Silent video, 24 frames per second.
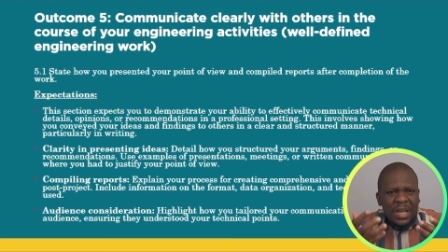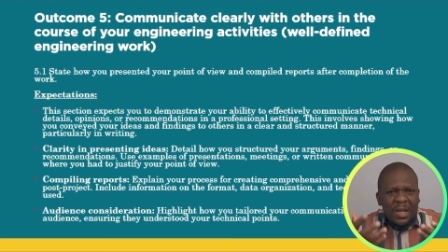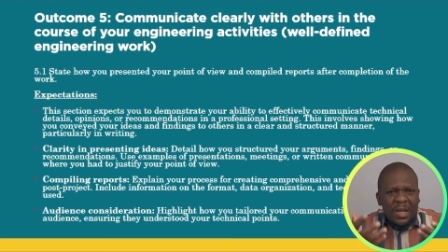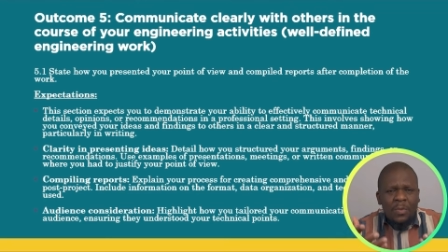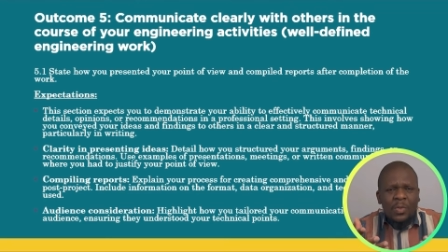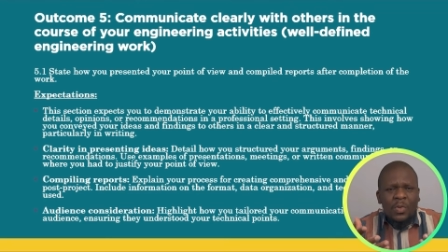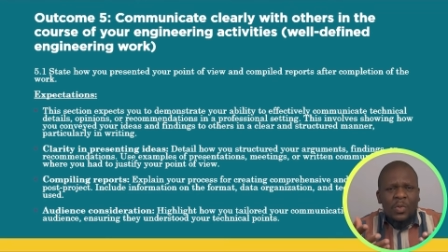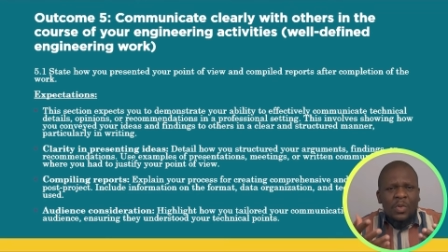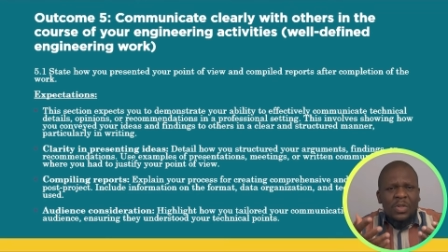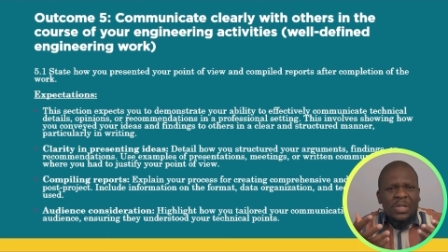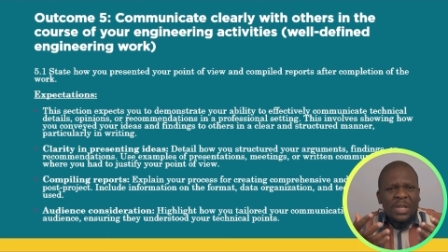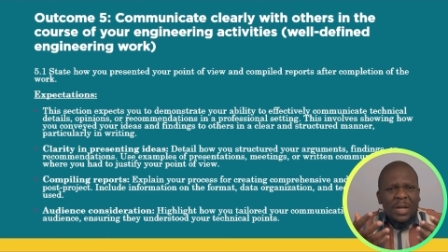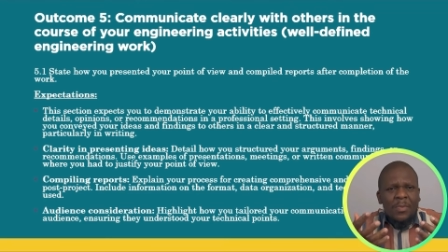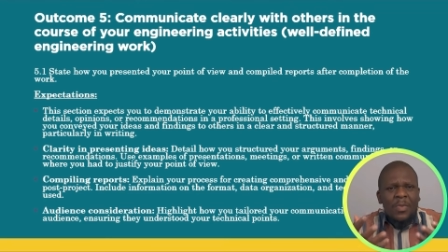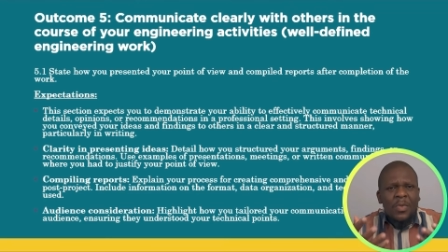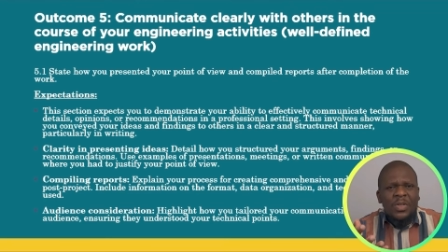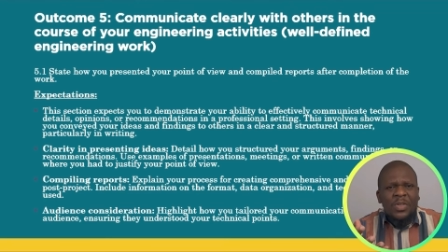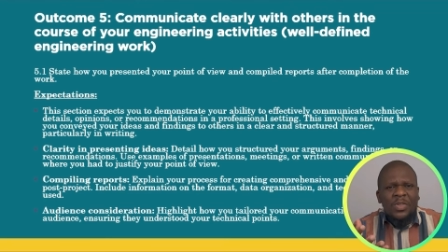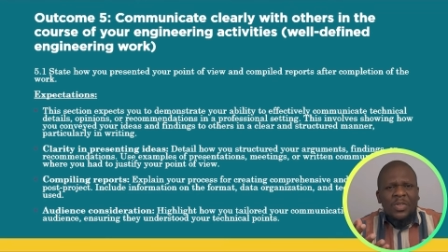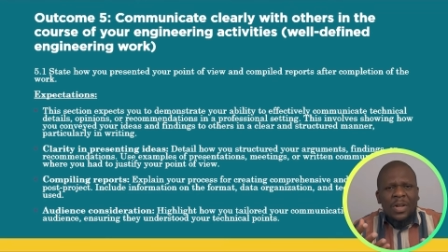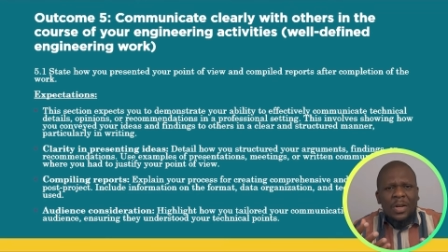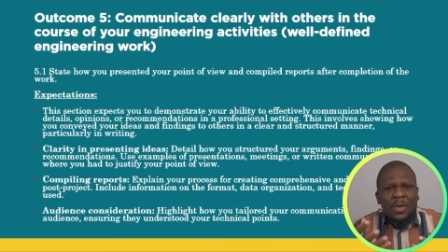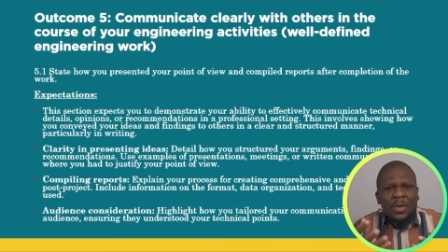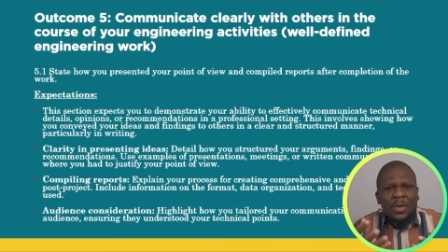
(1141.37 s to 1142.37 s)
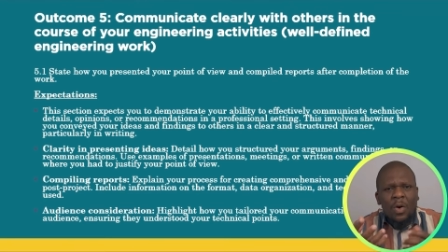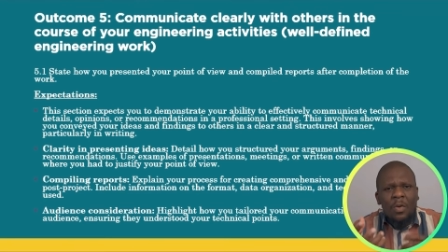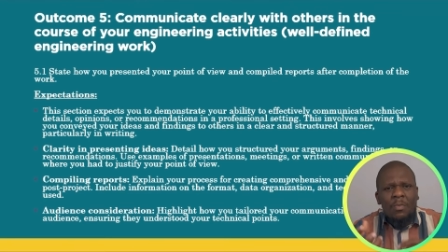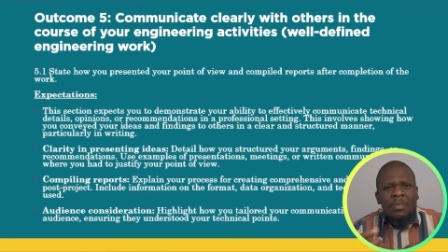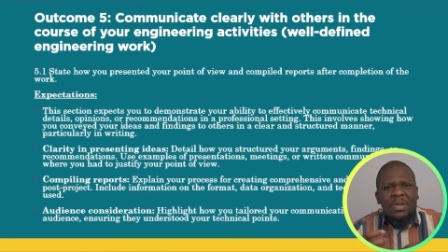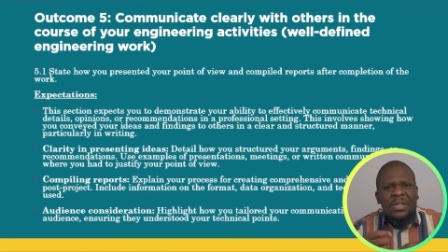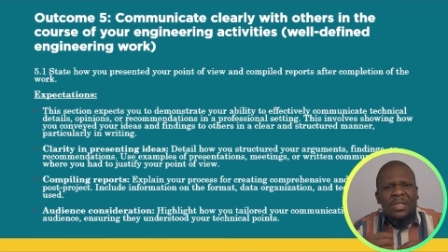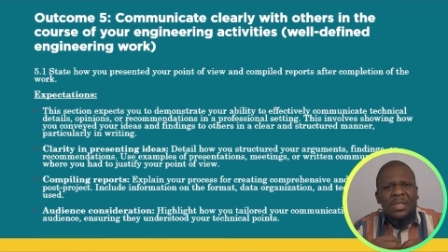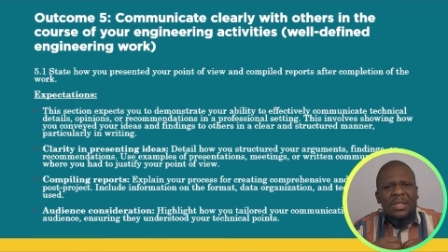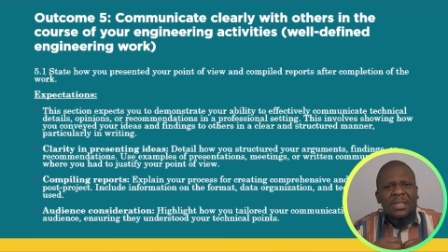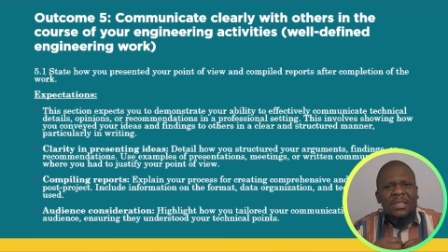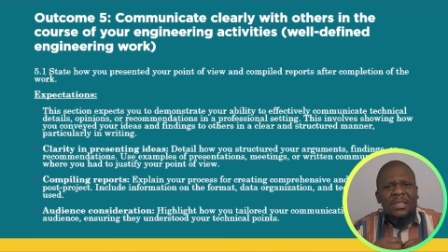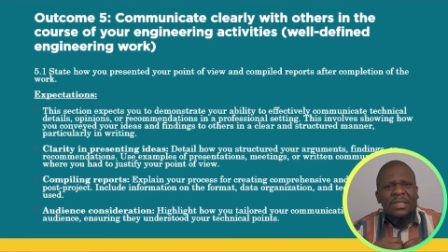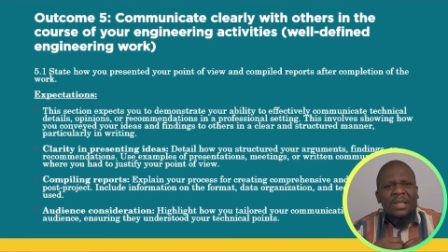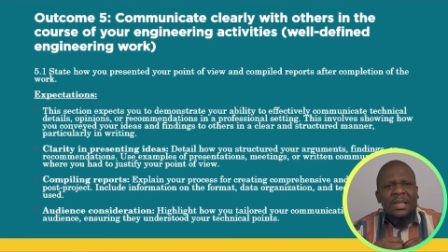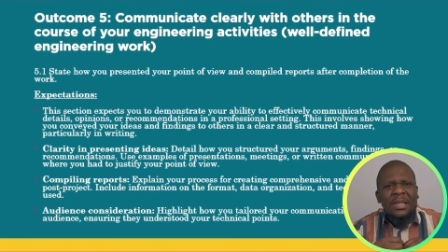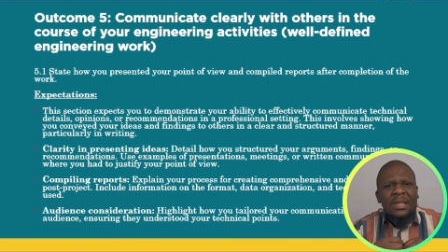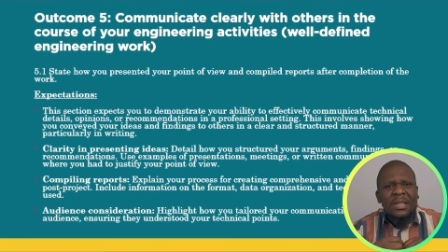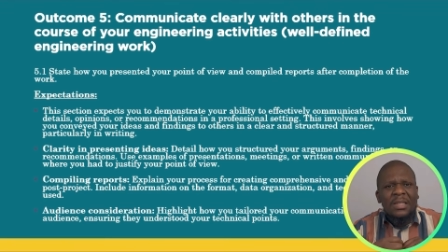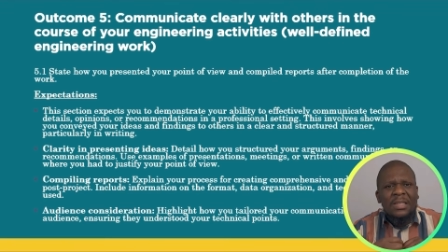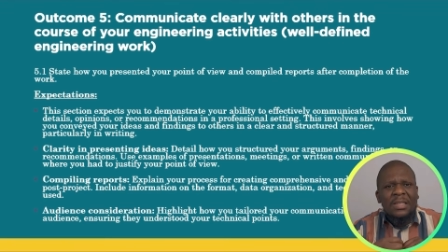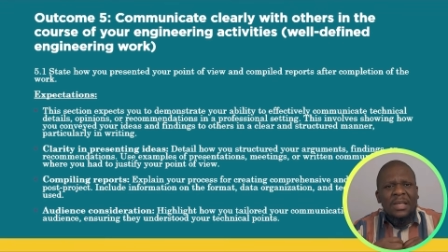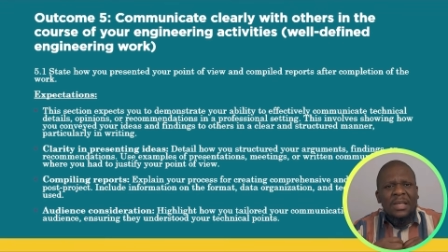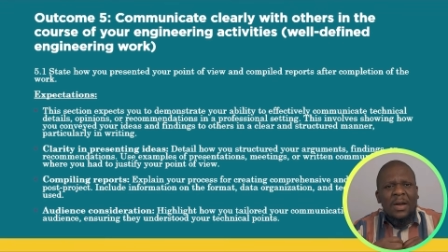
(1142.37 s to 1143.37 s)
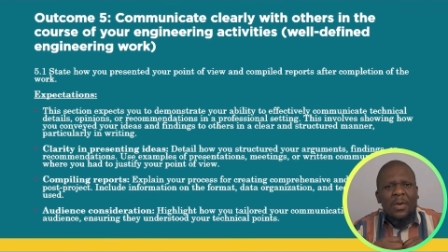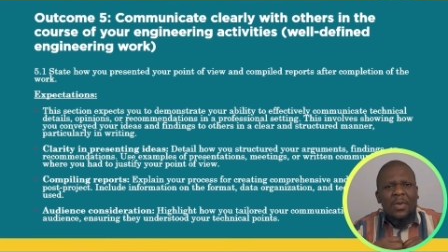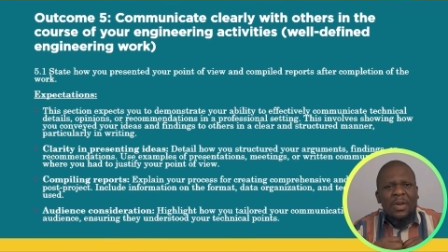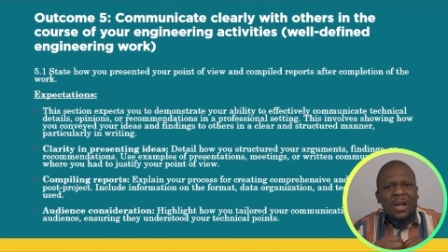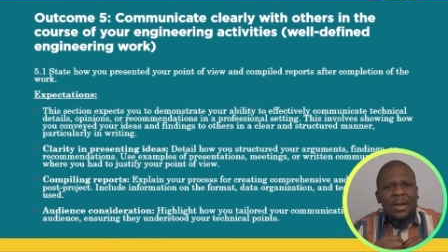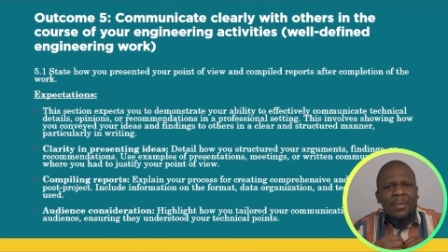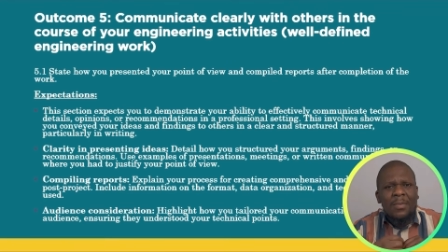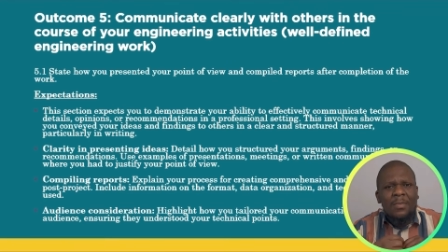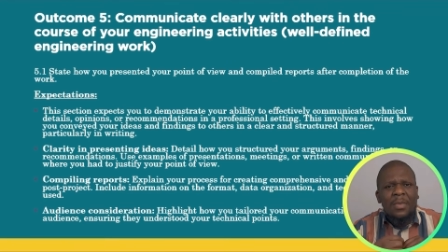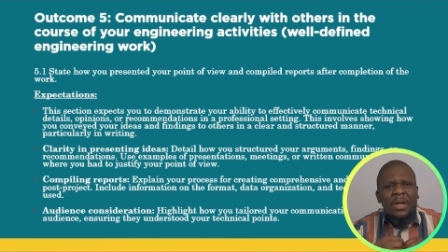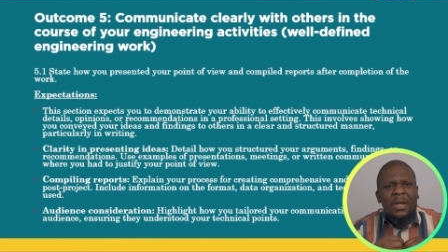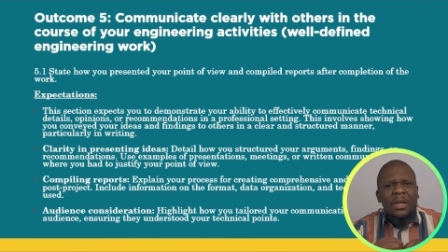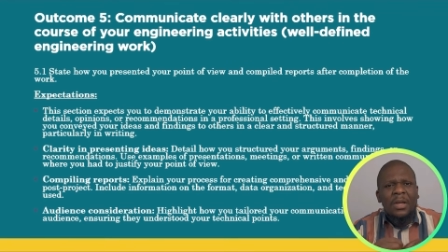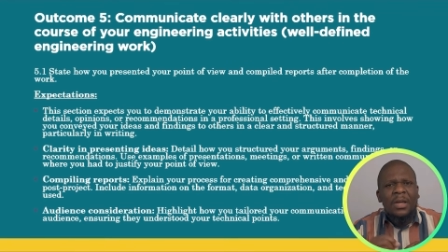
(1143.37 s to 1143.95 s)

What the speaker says: able to demonstrate competency in this outcome?